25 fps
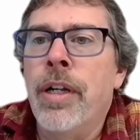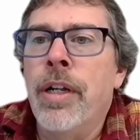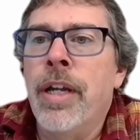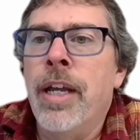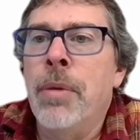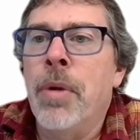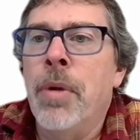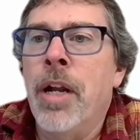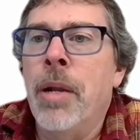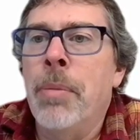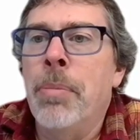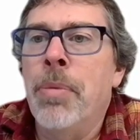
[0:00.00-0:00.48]
And
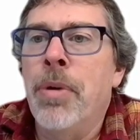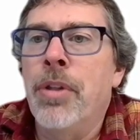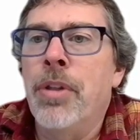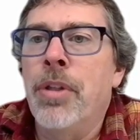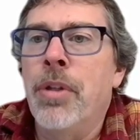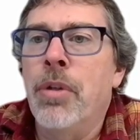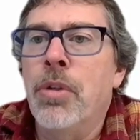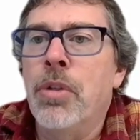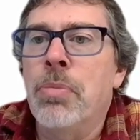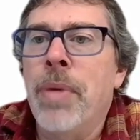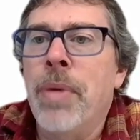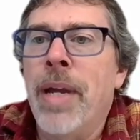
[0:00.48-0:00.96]
when I put
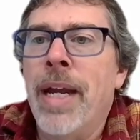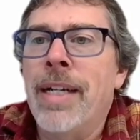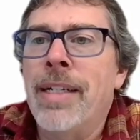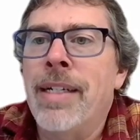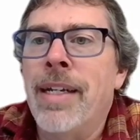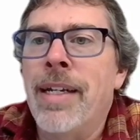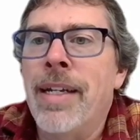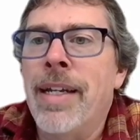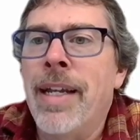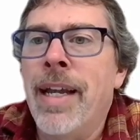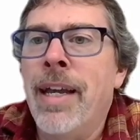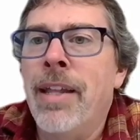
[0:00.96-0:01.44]
those back
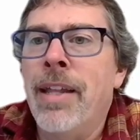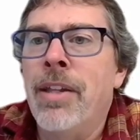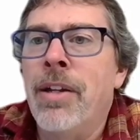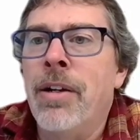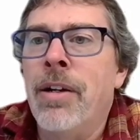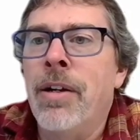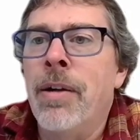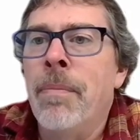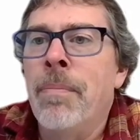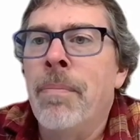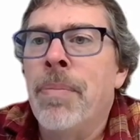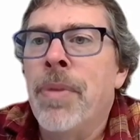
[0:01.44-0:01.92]

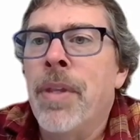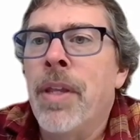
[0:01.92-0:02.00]
together,